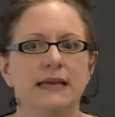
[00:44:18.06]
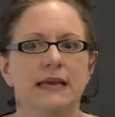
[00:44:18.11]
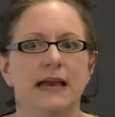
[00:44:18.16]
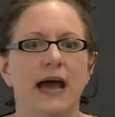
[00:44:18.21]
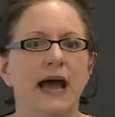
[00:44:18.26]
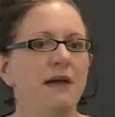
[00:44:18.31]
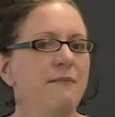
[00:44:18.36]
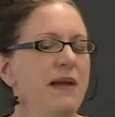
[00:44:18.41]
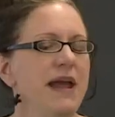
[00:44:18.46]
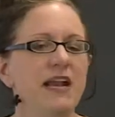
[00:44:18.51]

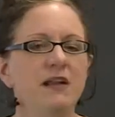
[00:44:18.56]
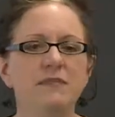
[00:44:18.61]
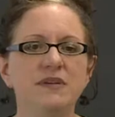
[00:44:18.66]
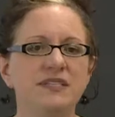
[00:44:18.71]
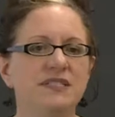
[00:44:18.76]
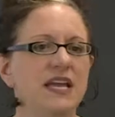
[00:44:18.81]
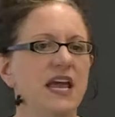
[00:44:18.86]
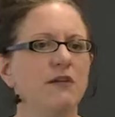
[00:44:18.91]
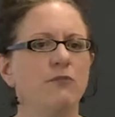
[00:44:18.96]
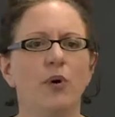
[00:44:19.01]
I made a
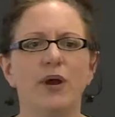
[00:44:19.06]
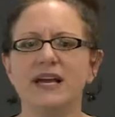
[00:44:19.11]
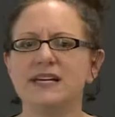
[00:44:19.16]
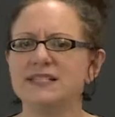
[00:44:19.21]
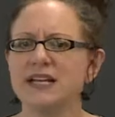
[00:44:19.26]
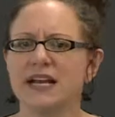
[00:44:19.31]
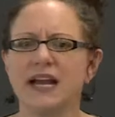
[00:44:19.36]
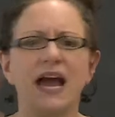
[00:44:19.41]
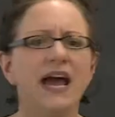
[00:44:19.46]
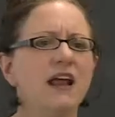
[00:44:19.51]
mistake. Voy a
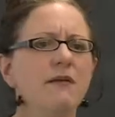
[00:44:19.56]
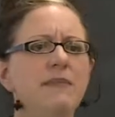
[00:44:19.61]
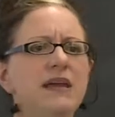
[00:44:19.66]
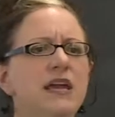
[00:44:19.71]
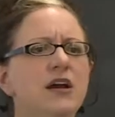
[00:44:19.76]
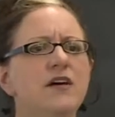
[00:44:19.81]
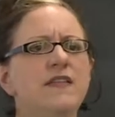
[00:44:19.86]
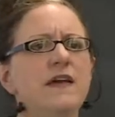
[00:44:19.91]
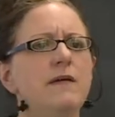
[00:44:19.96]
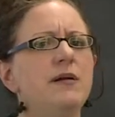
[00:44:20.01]
sacar a mi
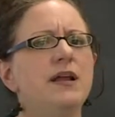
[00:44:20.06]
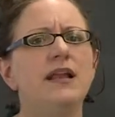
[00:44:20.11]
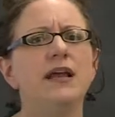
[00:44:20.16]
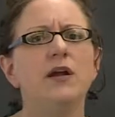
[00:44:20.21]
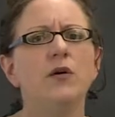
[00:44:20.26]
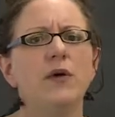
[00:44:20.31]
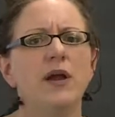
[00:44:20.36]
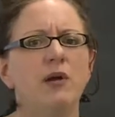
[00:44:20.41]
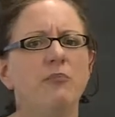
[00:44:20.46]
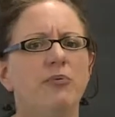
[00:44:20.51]
hijo de
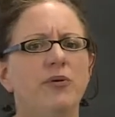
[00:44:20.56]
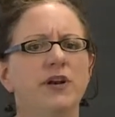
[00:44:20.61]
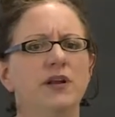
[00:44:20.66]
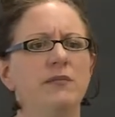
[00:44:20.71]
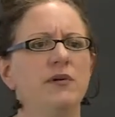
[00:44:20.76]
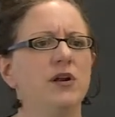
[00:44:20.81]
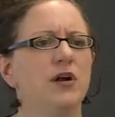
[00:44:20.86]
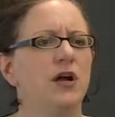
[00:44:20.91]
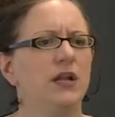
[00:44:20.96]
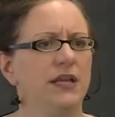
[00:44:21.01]
bilingüe and put
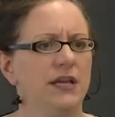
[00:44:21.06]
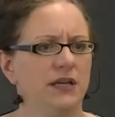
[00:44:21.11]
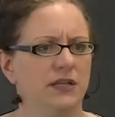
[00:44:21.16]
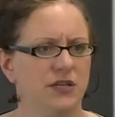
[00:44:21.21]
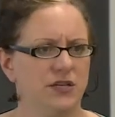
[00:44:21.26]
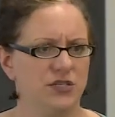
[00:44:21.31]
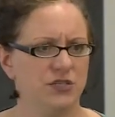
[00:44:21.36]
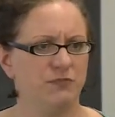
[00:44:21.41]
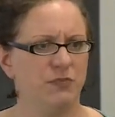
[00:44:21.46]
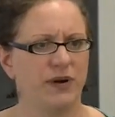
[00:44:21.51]
him in all English.